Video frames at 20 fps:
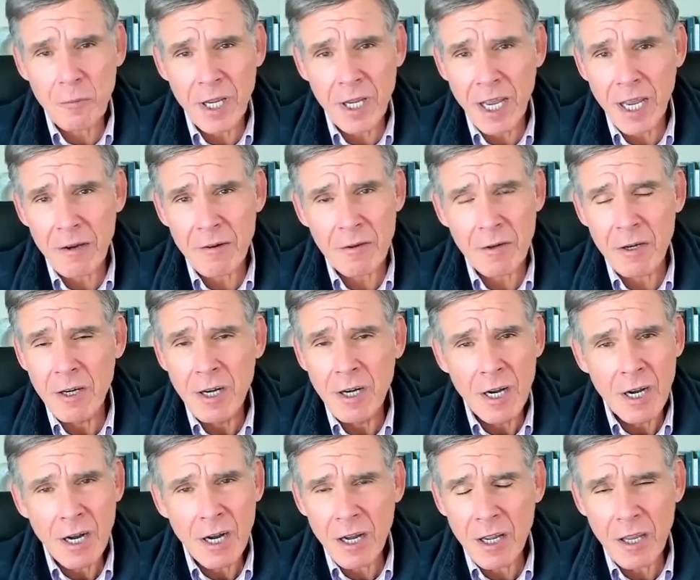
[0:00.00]
We have a,
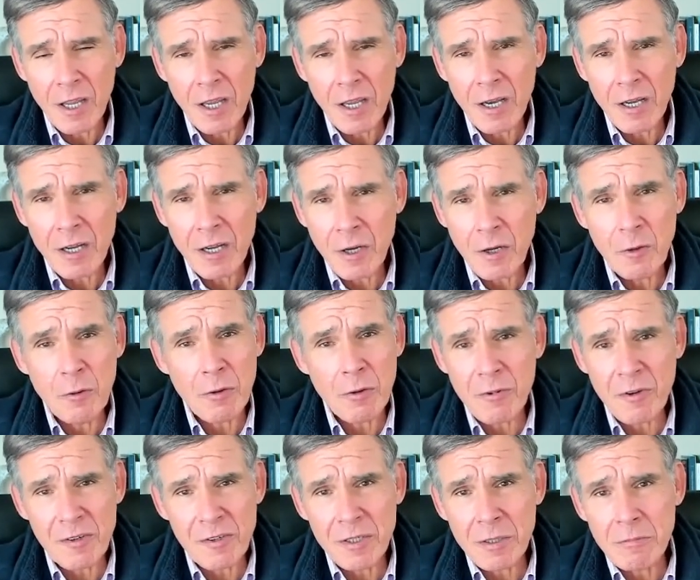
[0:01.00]
a, an
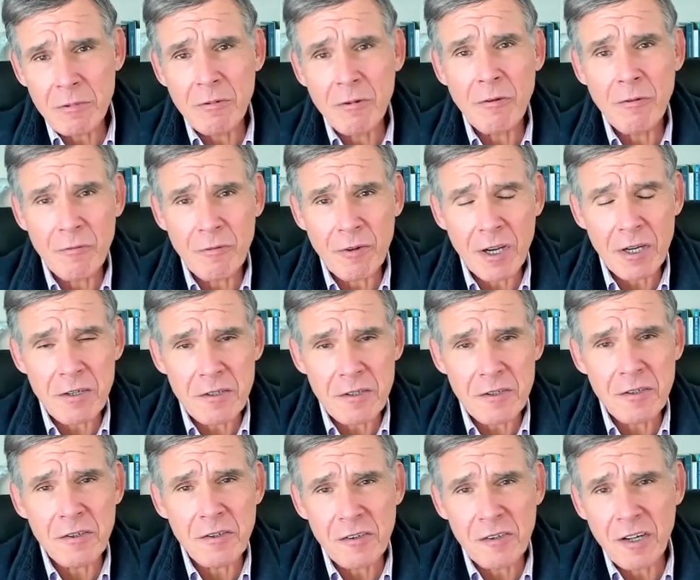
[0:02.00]
enormous number of
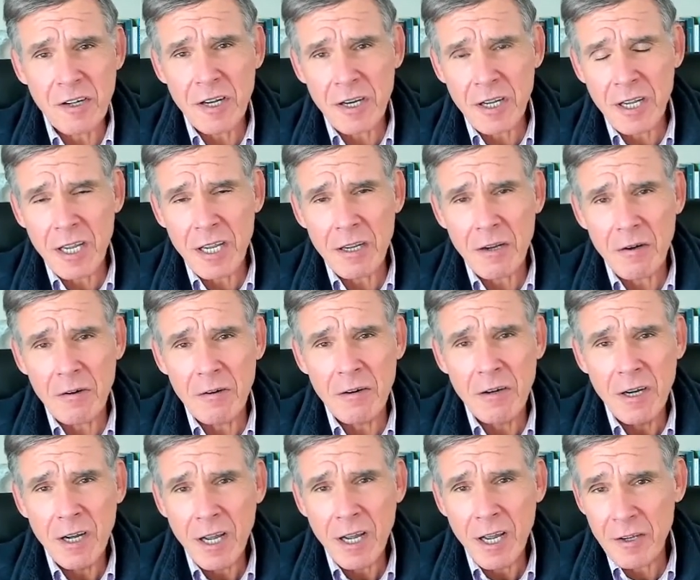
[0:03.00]
infections in San Diego.
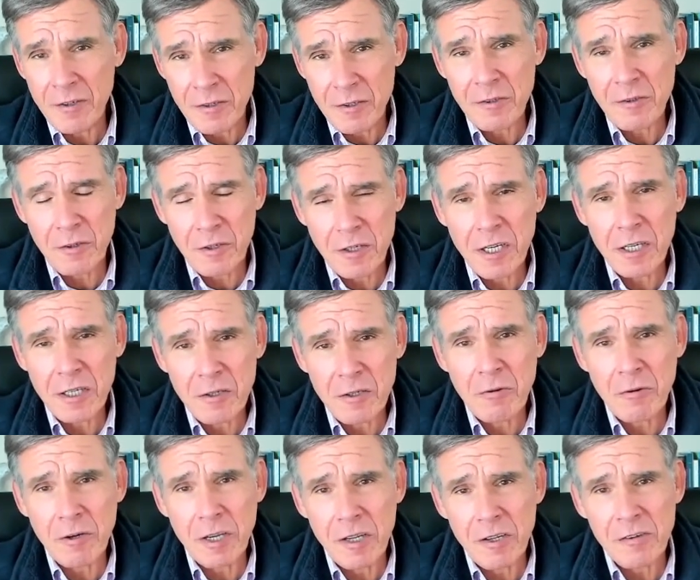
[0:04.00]
It's just going to
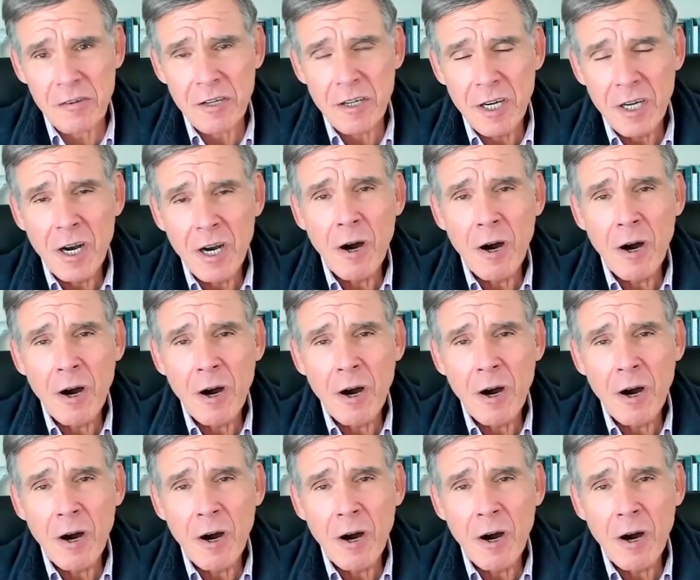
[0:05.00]
increase.